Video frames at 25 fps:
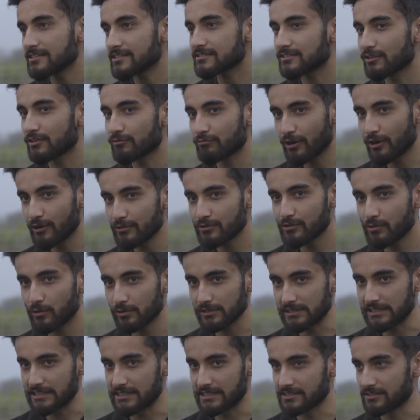The road
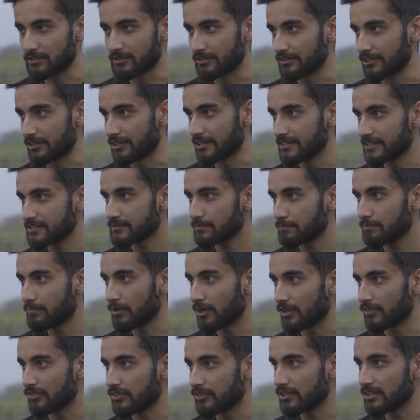quality is not nice,
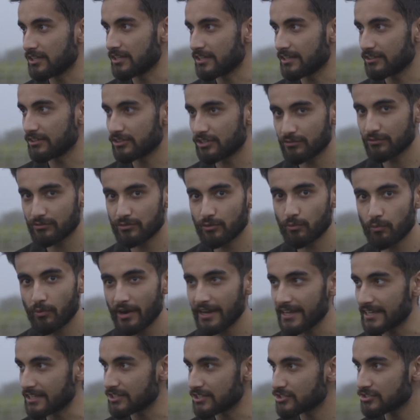but the
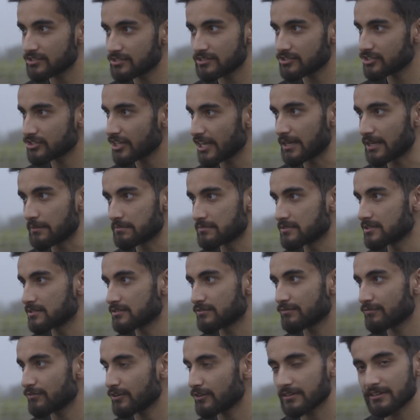way it's shaped is
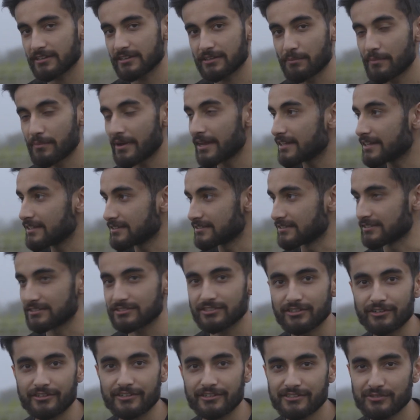f***ing amazing.
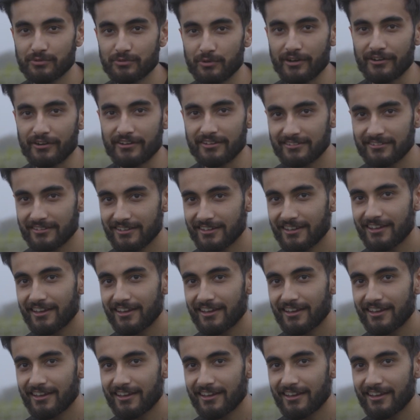Sorry, swearing.